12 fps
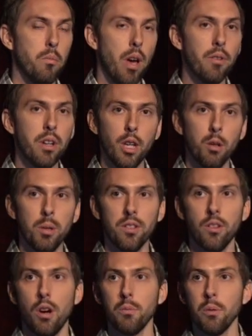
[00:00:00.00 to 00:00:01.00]
everything being
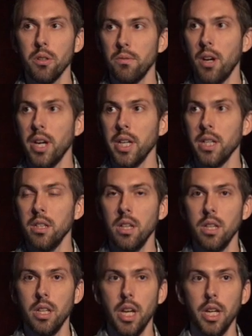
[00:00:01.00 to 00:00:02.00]
software defined
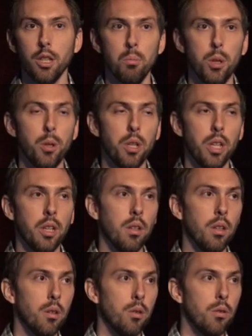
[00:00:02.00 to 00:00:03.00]
and
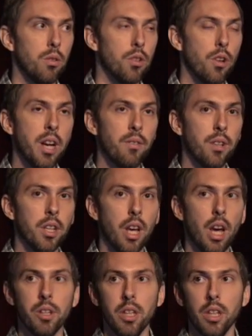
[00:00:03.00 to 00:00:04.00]
computing driving
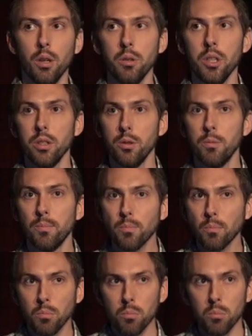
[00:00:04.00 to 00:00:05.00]
everything that we do.
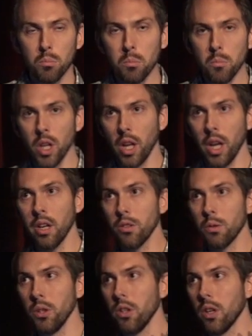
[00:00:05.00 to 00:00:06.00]
And
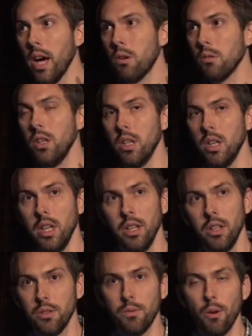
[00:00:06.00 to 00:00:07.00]
as we look out
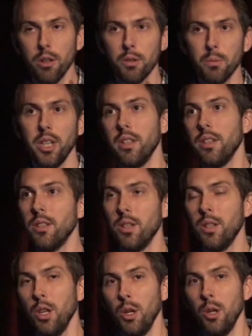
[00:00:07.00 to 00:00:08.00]
as far as we can
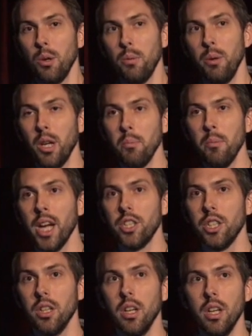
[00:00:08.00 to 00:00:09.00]

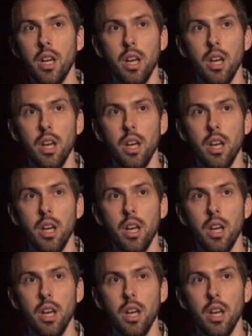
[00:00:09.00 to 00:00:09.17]
imagine,